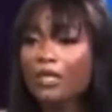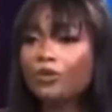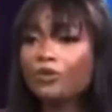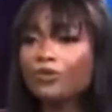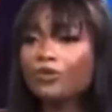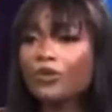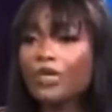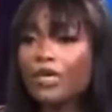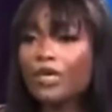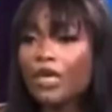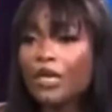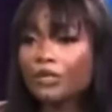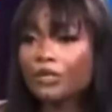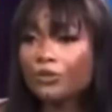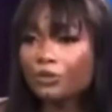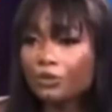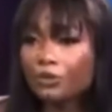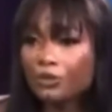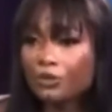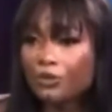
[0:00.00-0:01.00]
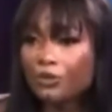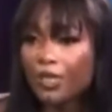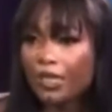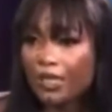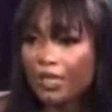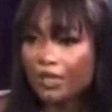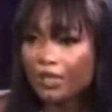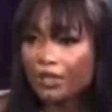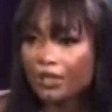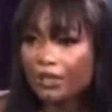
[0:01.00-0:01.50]
I don't think I know who he
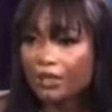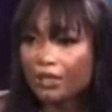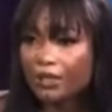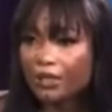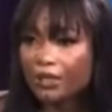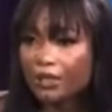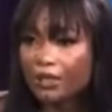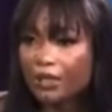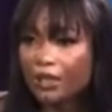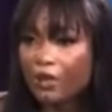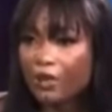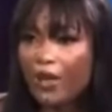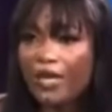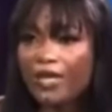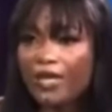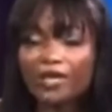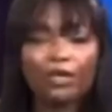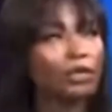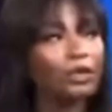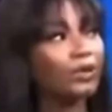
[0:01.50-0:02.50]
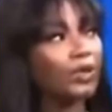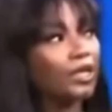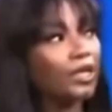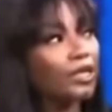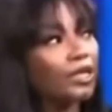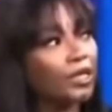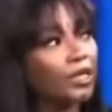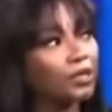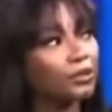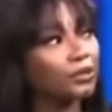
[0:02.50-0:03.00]
is. Why are
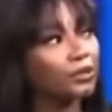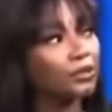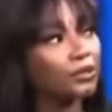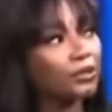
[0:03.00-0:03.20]
they?